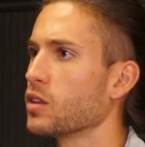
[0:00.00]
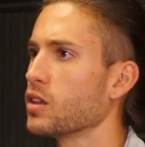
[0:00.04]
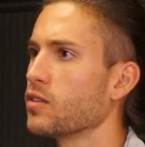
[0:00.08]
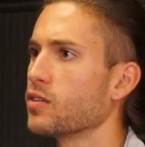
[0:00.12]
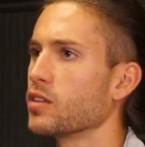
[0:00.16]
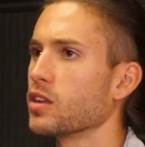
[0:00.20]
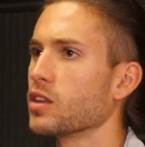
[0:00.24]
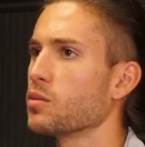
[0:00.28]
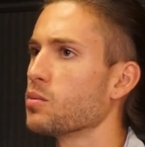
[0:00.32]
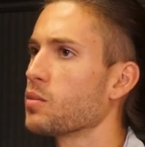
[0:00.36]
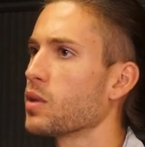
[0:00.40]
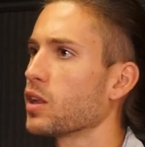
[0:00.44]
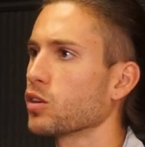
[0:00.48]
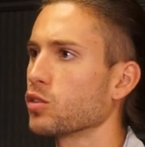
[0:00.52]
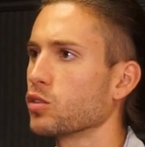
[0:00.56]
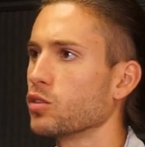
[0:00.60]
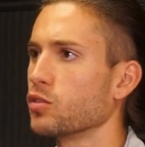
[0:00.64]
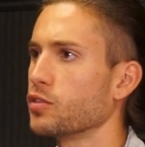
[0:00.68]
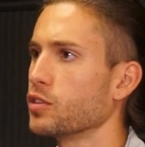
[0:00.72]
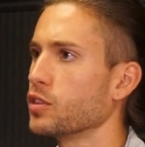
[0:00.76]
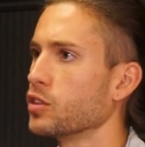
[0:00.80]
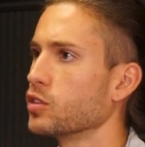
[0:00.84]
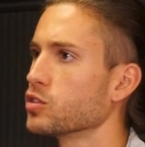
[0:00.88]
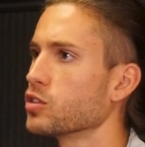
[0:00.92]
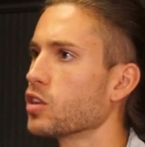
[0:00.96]
even in medical
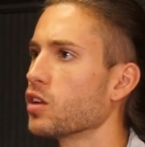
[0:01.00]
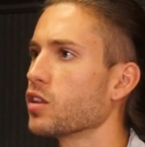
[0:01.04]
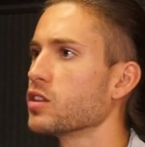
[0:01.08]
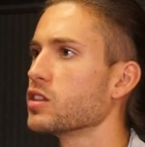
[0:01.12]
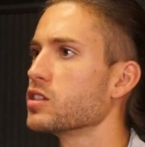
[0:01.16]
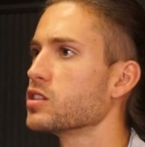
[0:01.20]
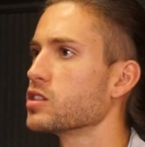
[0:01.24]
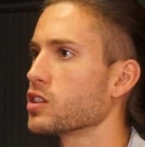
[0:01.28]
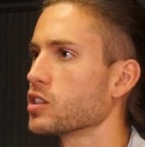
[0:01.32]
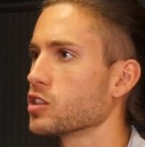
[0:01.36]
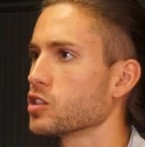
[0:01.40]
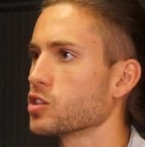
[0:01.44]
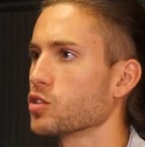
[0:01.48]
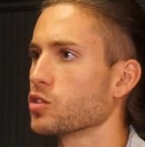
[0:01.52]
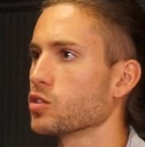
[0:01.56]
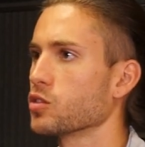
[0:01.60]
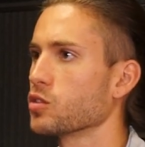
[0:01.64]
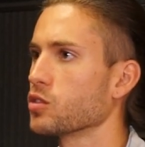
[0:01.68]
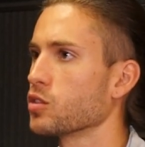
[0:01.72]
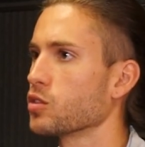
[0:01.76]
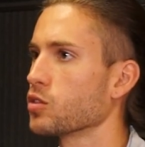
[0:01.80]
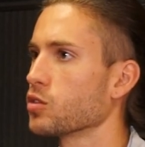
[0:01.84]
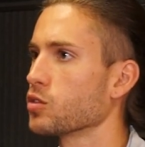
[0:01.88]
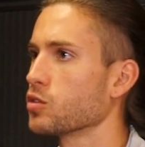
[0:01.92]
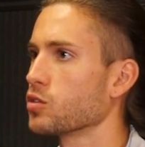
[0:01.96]
fields all these things
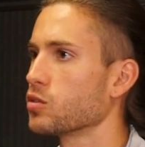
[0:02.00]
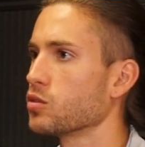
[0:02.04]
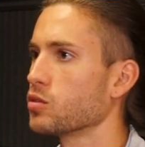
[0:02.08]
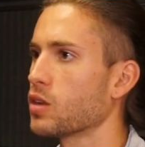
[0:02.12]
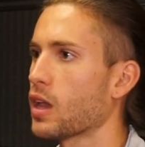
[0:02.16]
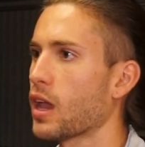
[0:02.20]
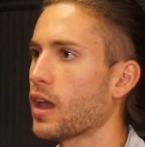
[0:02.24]
are they're